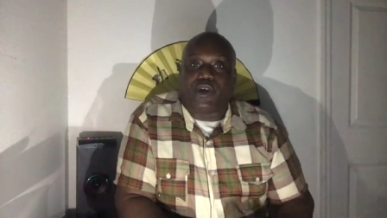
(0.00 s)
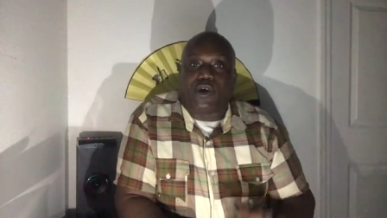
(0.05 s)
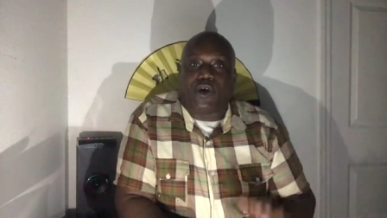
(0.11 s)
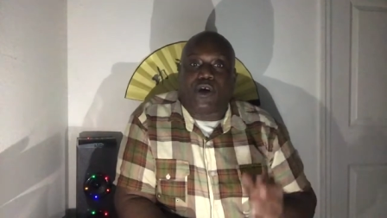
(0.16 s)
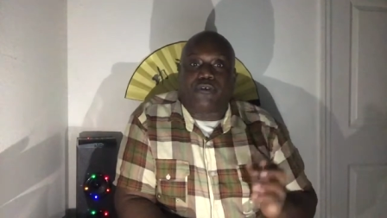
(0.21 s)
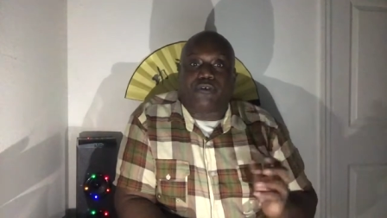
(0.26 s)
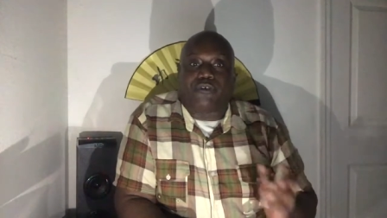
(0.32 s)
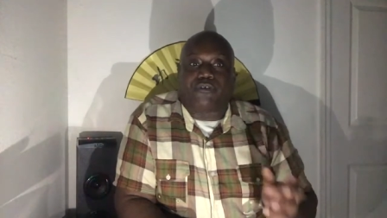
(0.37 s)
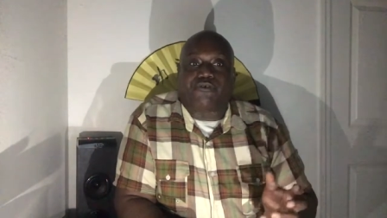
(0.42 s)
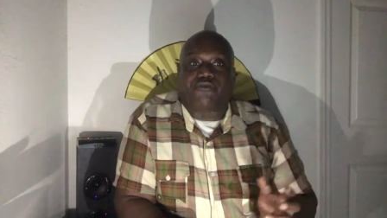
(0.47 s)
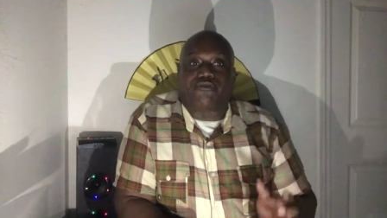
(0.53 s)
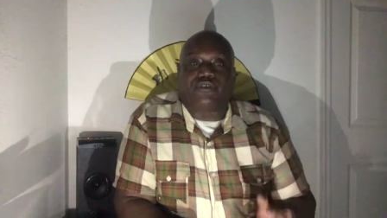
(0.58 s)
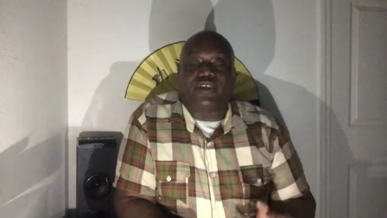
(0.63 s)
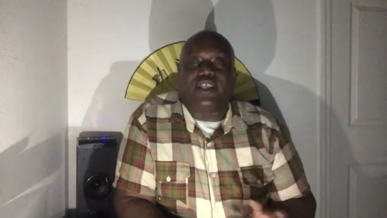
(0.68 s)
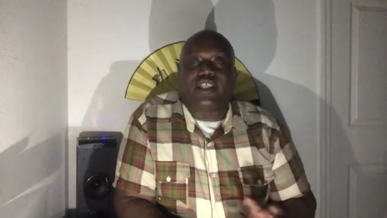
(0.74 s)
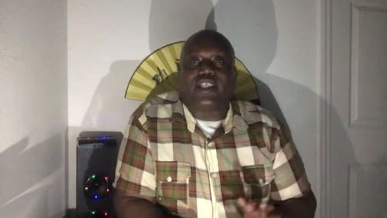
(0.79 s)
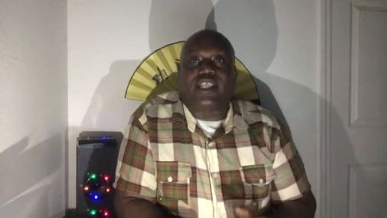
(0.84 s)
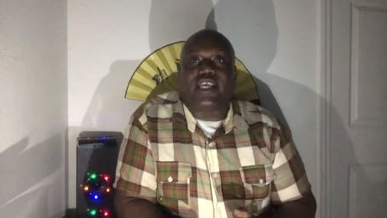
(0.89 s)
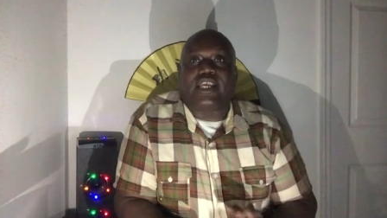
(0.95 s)
off of
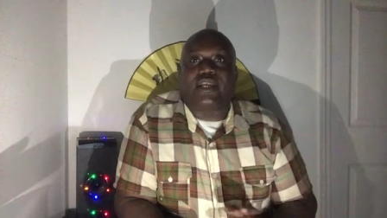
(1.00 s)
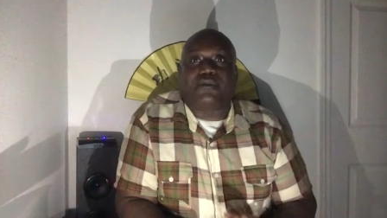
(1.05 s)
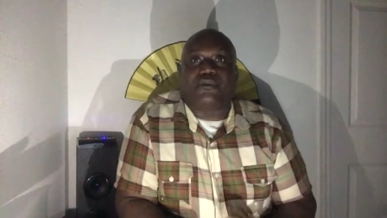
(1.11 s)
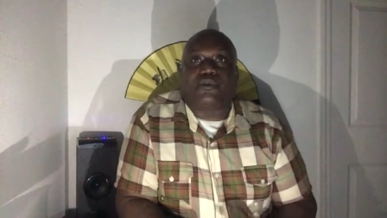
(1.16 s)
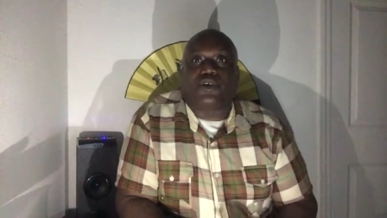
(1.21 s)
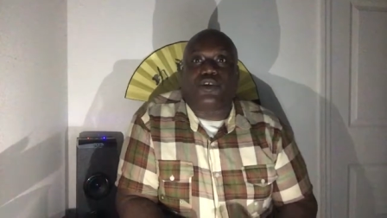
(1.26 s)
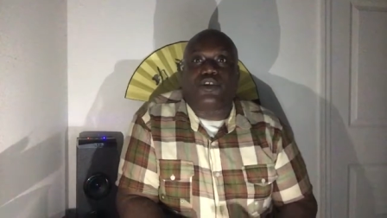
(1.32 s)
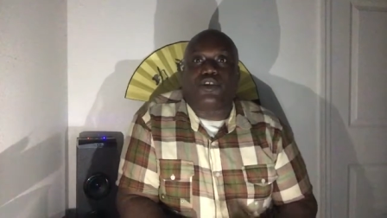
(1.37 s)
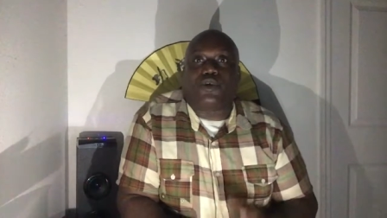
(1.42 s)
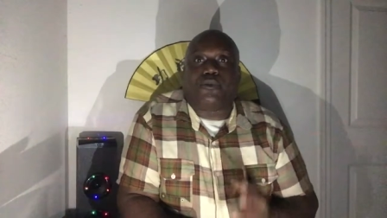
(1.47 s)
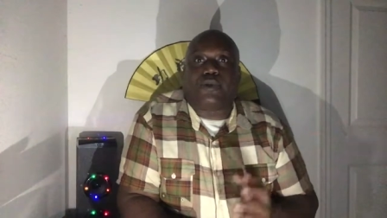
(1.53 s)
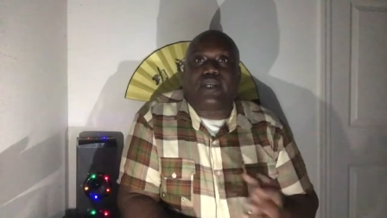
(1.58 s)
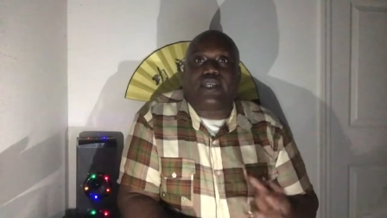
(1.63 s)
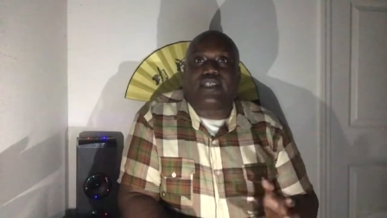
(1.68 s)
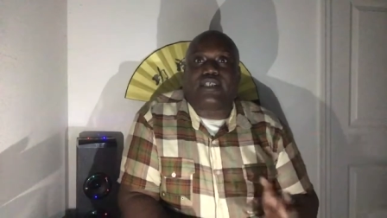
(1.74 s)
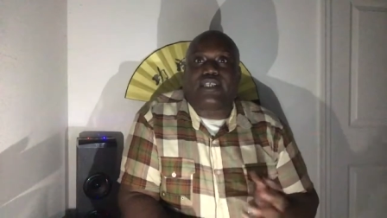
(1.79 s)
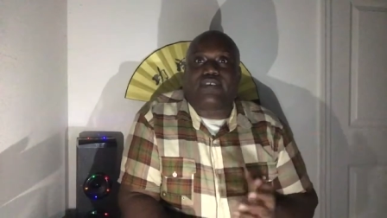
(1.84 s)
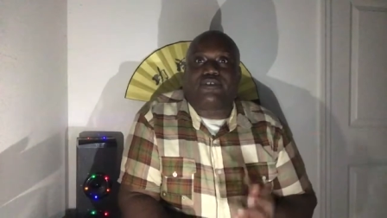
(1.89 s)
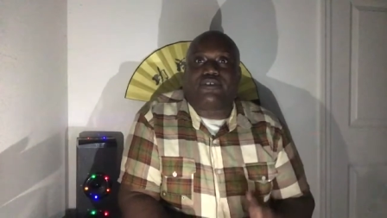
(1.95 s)
free labor and
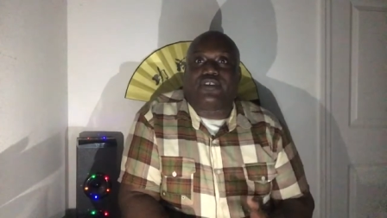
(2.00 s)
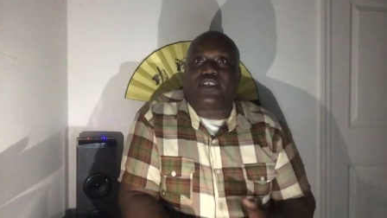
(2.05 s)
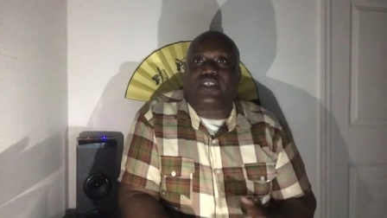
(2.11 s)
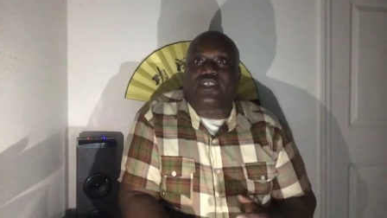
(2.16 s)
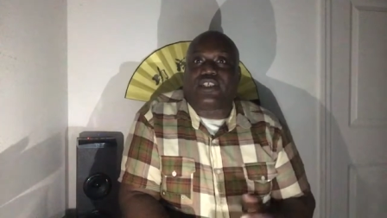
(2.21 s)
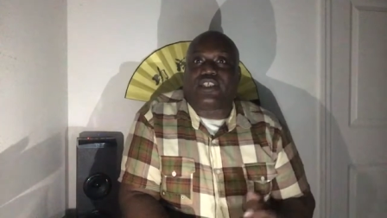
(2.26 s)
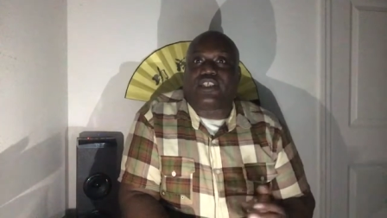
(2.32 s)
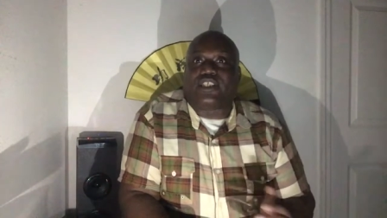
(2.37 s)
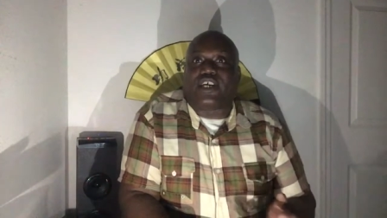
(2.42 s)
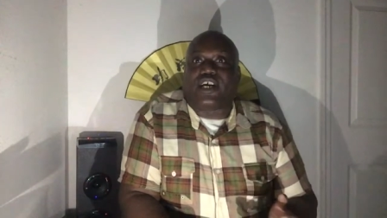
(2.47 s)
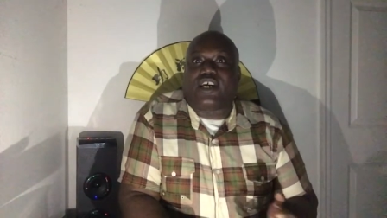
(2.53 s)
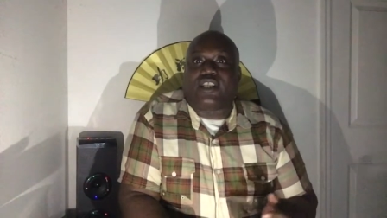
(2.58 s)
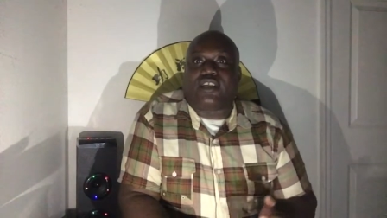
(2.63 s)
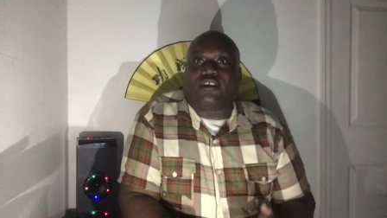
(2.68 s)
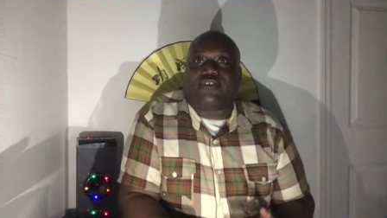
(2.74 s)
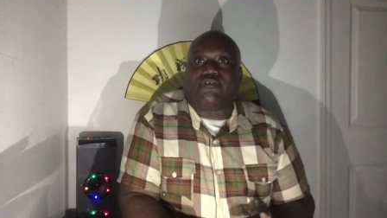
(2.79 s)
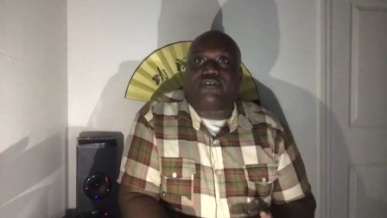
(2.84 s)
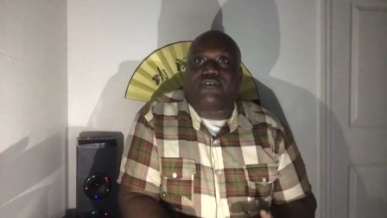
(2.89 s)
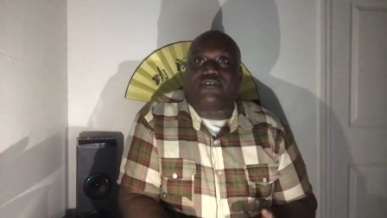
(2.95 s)
nobody's giving us a
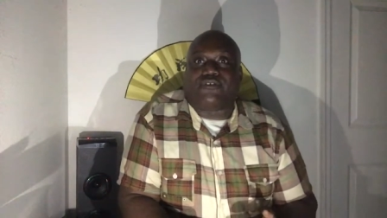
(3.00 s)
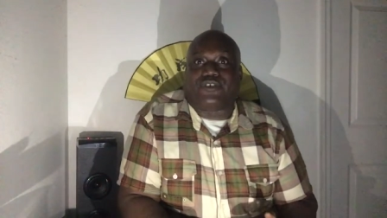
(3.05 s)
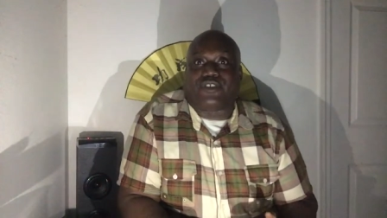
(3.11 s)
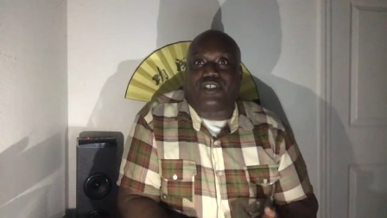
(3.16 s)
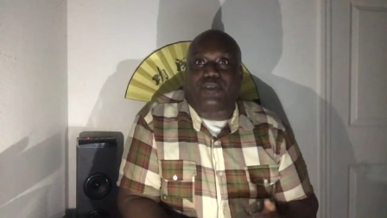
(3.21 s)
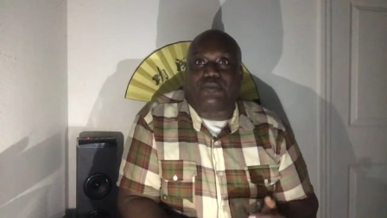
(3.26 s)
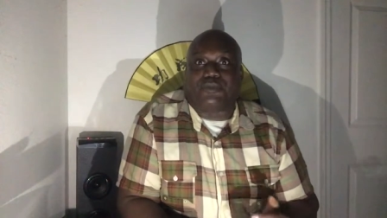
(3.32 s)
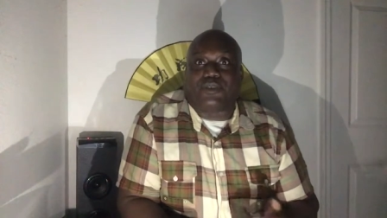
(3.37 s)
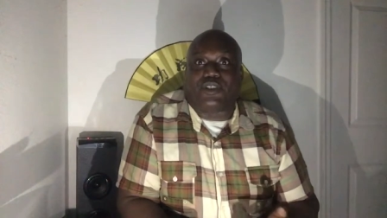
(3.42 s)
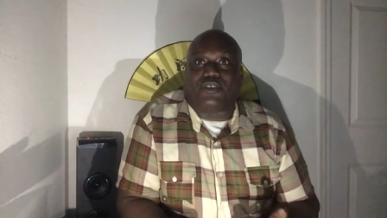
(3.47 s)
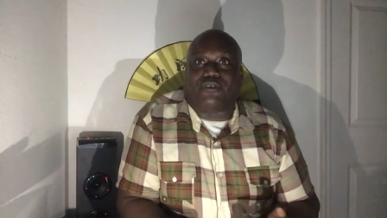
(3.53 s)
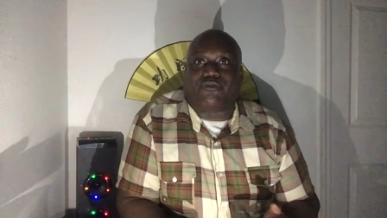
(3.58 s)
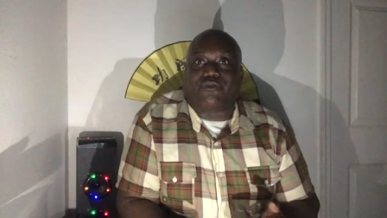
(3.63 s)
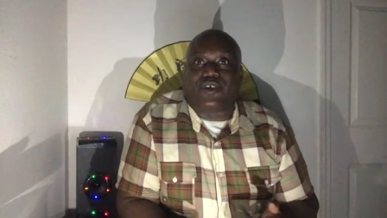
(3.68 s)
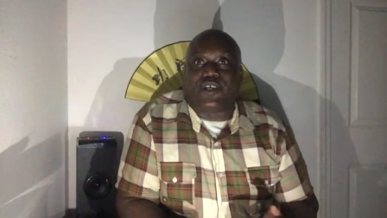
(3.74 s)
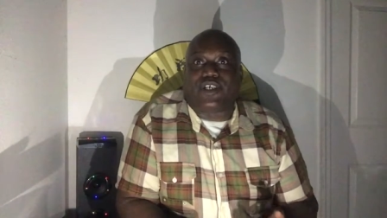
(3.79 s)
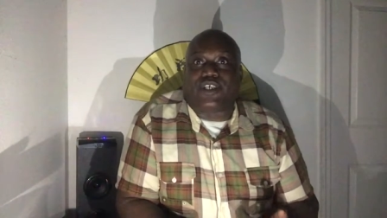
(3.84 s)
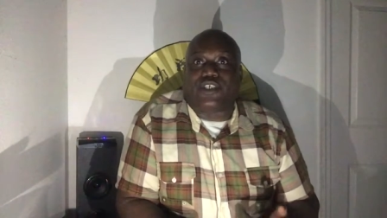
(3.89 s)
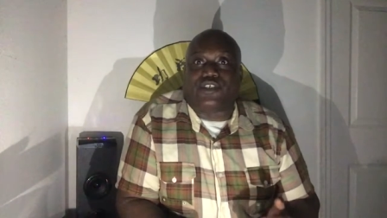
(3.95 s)
dollar for something to
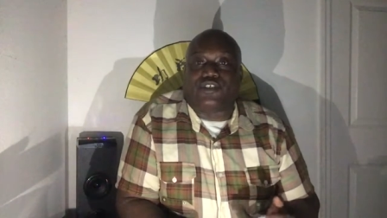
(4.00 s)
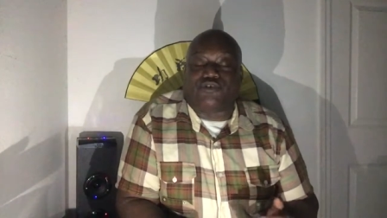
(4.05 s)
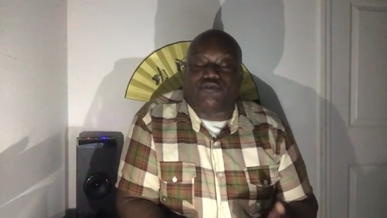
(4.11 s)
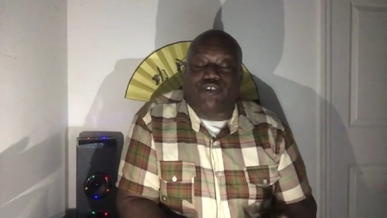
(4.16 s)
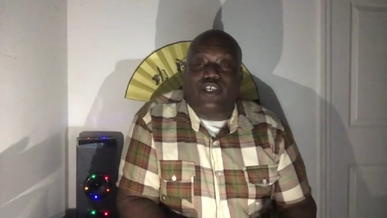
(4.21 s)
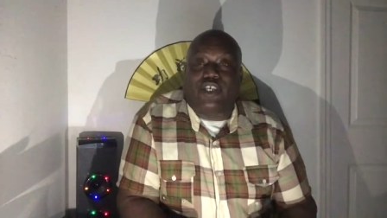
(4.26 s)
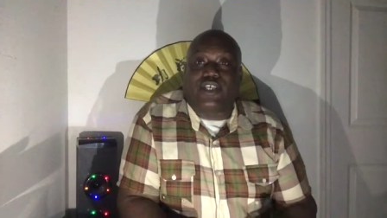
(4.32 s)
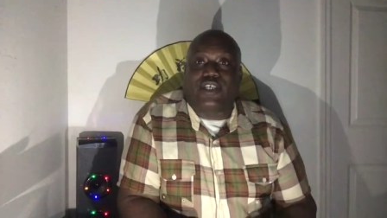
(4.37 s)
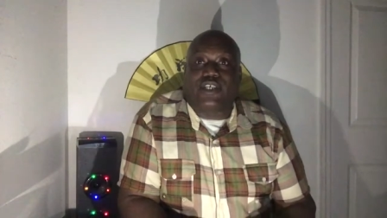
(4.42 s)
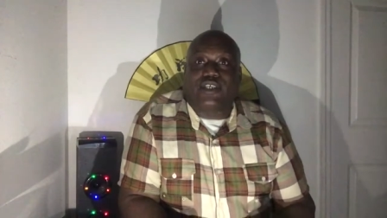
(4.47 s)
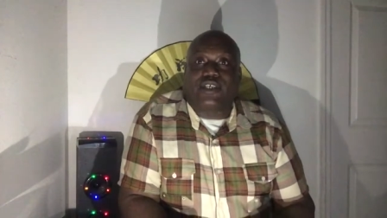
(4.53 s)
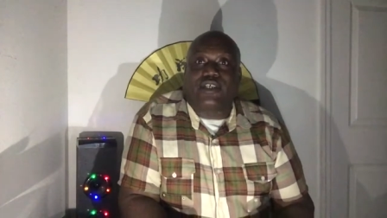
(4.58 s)
fucking drink.